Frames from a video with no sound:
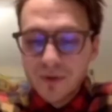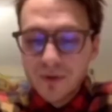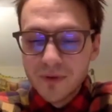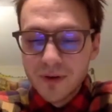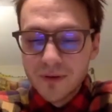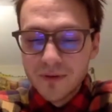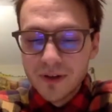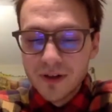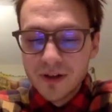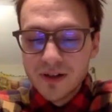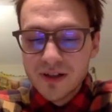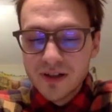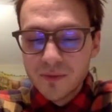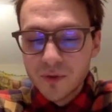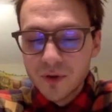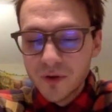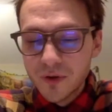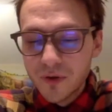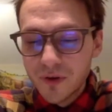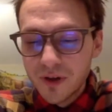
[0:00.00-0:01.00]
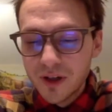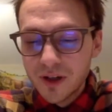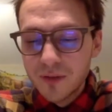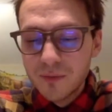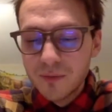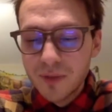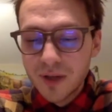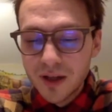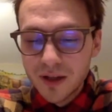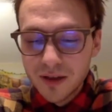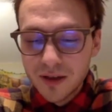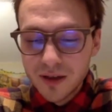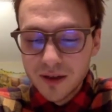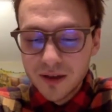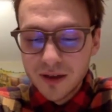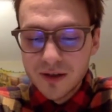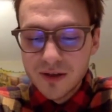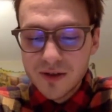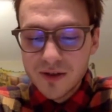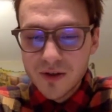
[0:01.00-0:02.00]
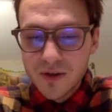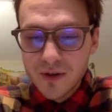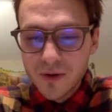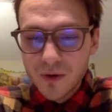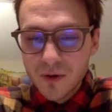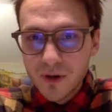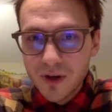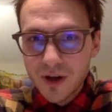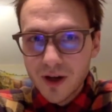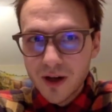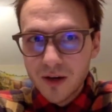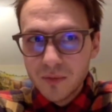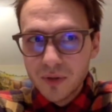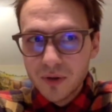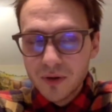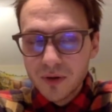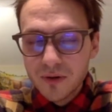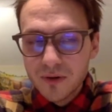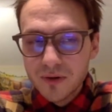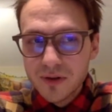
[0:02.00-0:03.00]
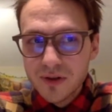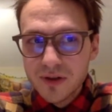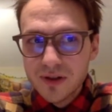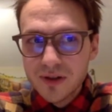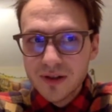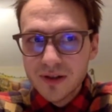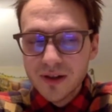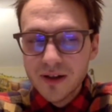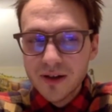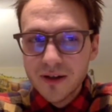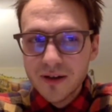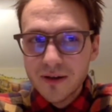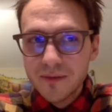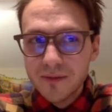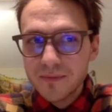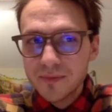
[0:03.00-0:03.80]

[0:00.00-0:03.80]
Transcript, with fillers: know, a very similar thing in Bennett and Circle Compost.